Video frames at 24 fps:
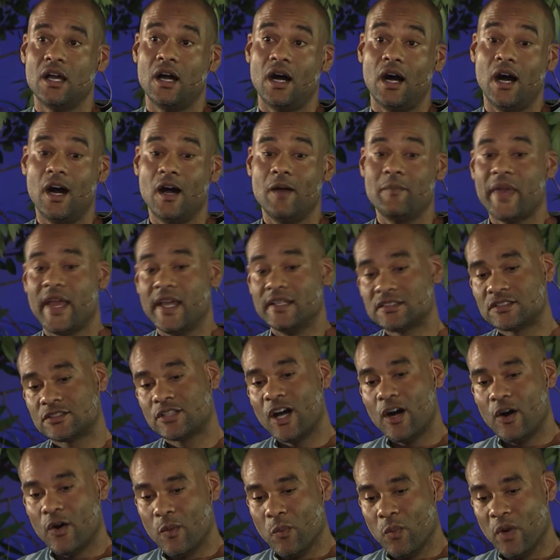um, and
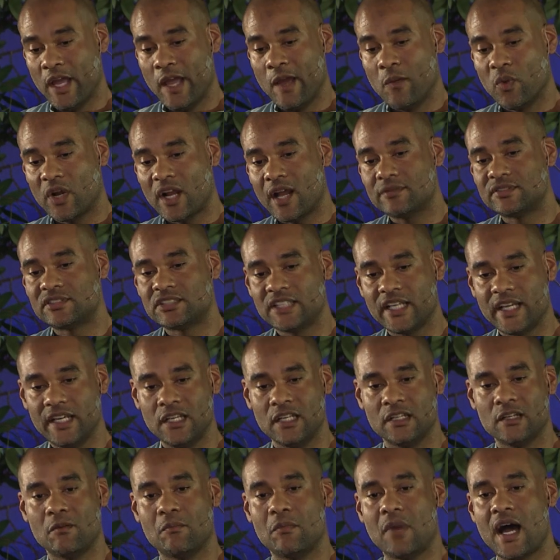so, and what I've seen in
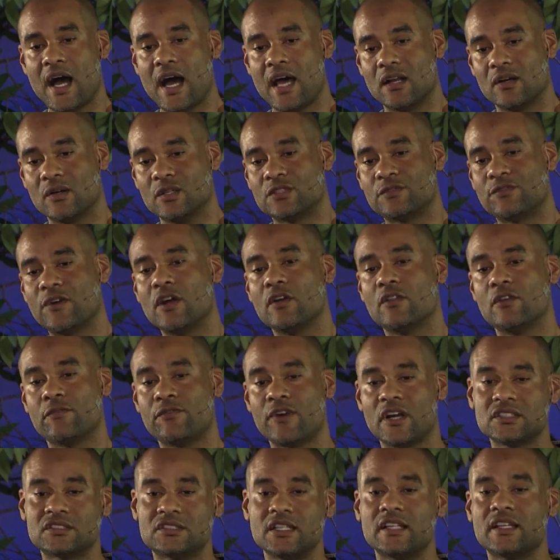the model is the
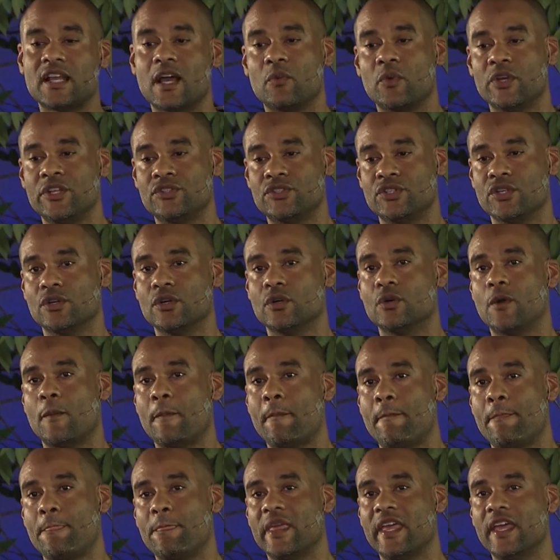first thing that we do
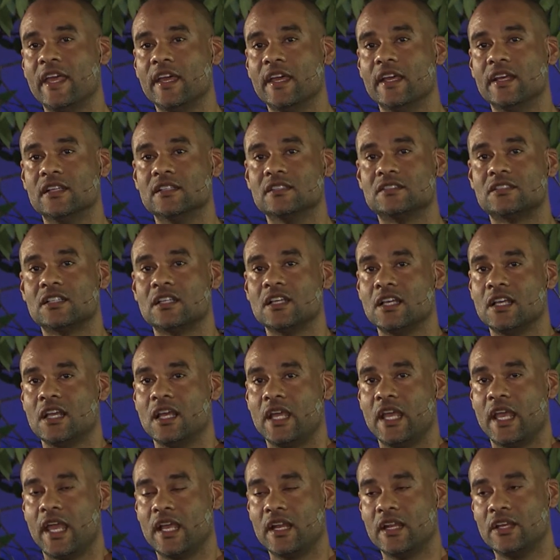is in a